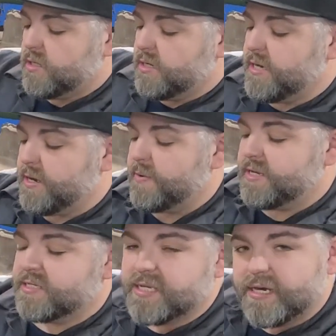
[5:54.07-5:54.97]
And now we
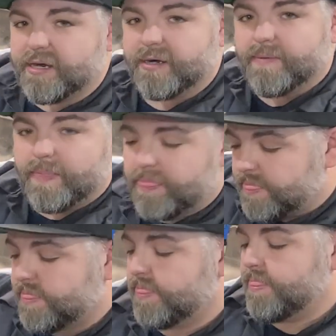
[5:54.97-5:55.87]
can sit here,
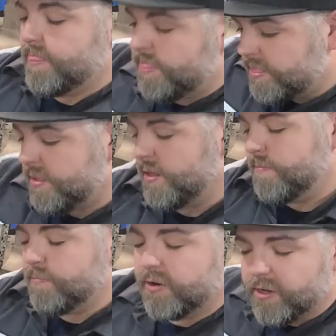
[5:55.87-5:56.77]

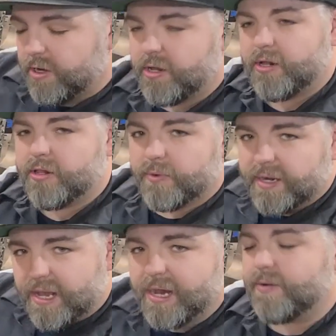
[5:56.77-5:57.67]
put it all the way
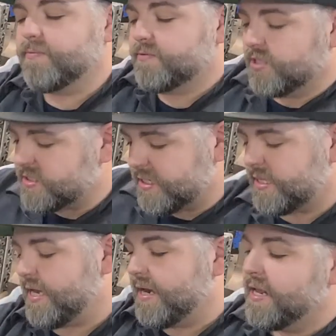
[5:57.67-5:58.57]
down, just like
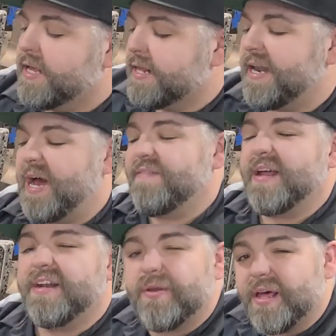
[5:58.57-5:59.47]
that. Now I've
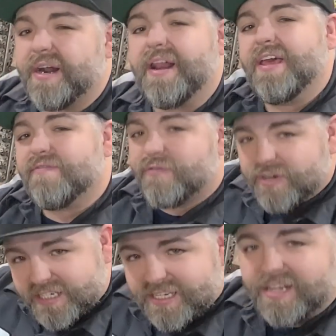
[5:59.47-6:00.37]
had to do that on
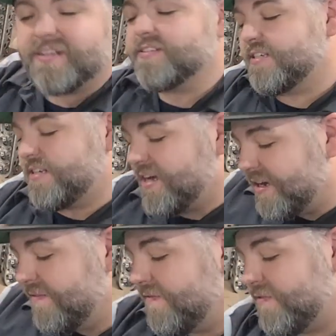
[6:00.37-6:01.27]
every single
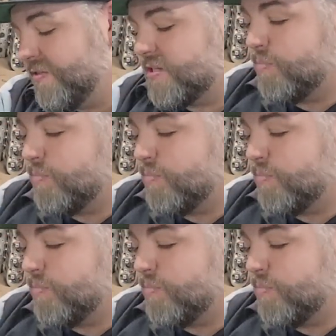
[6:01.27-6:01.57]
stud for this